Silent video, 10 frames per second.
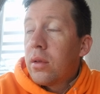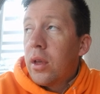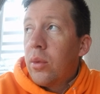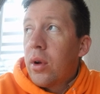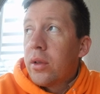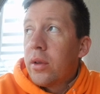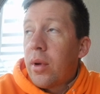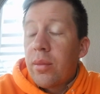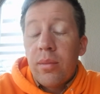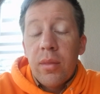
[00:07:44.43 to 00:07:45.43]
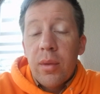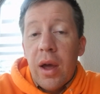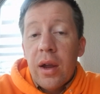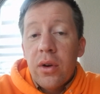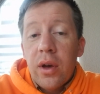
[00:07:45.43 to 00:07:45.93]
He welded my
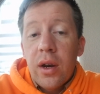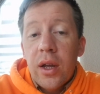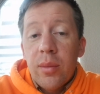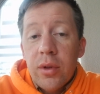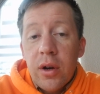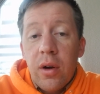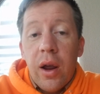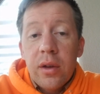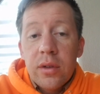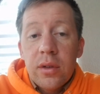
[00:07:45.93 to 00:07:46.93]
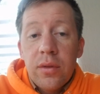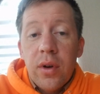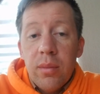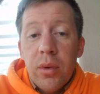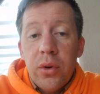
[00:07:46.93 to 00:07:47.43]
backhoe had a couple of cracks in the
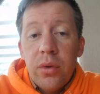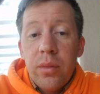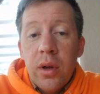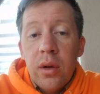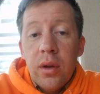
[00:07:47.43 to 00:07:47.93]
front boom.